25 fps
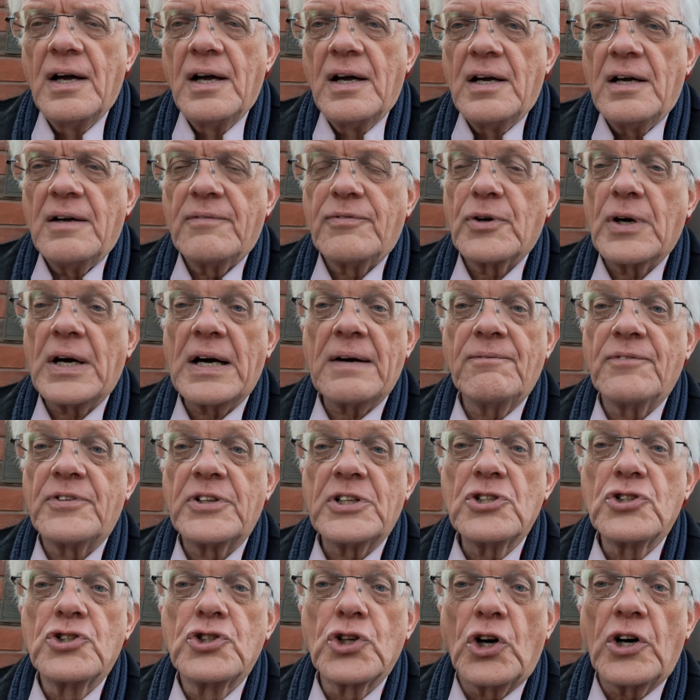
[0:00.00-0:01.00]
if you haven't
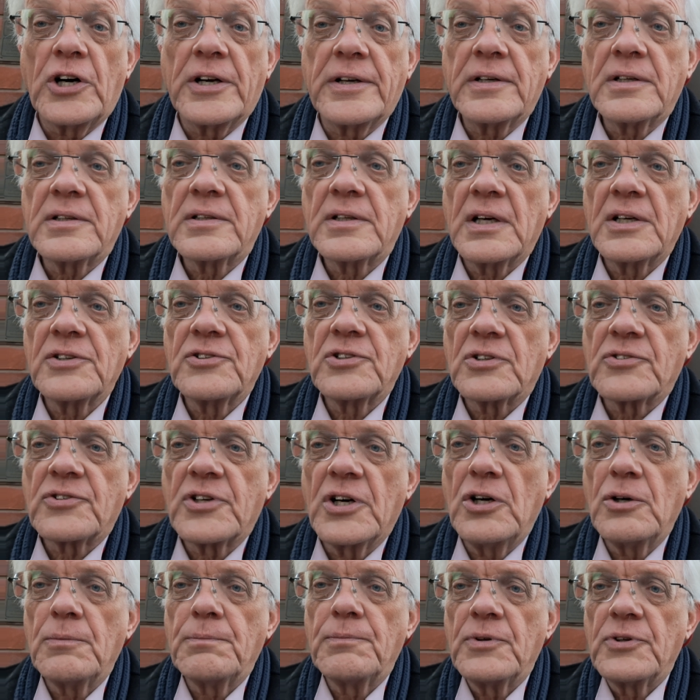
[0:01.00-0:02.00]
enjoyed it, I just
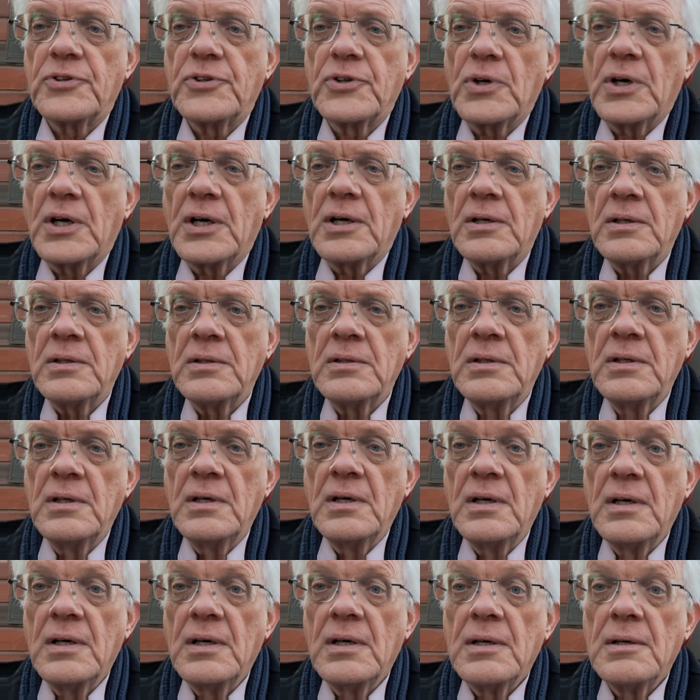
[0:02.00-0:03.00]
hope that you are
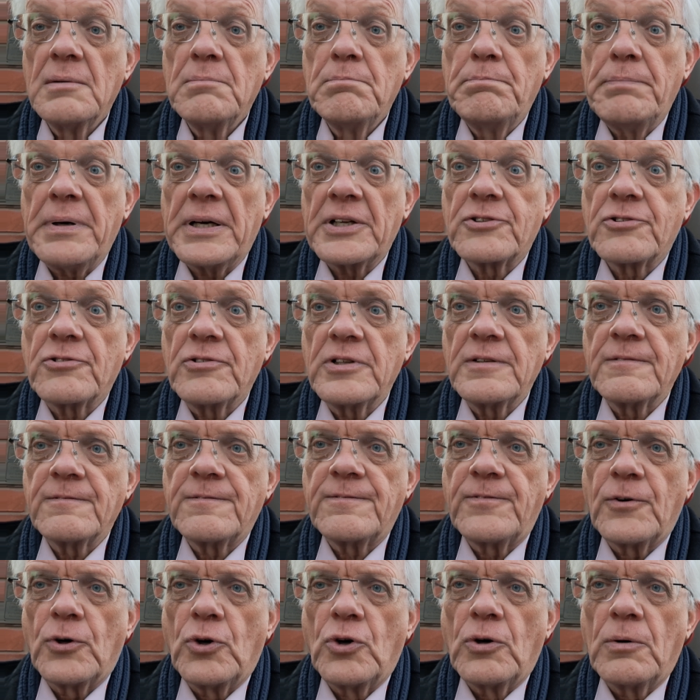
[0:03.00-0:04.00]
better
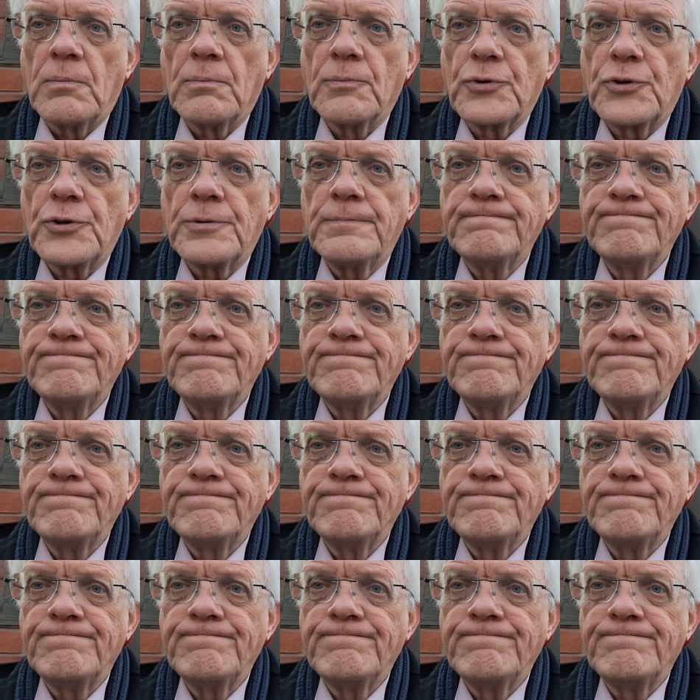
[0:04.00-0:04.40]
informed.